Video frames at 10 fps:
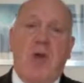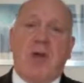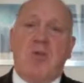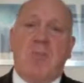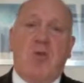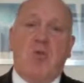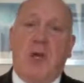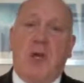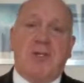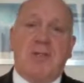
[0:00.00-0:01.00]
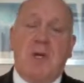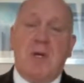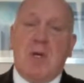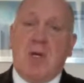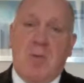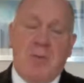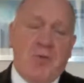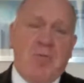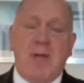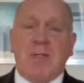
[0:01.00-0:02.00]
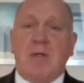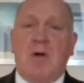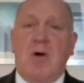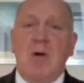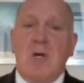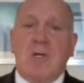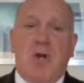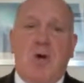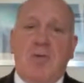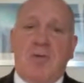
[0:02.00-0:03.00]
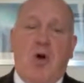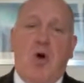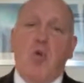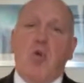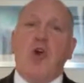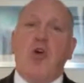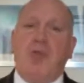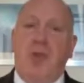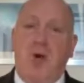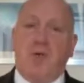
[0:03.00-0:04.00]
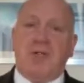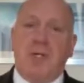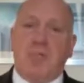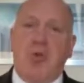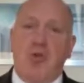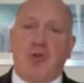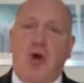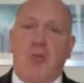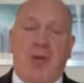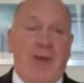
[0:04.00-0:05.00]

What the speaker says: a record amount of Russians coming through Mexico. So the whole world knows this border is open.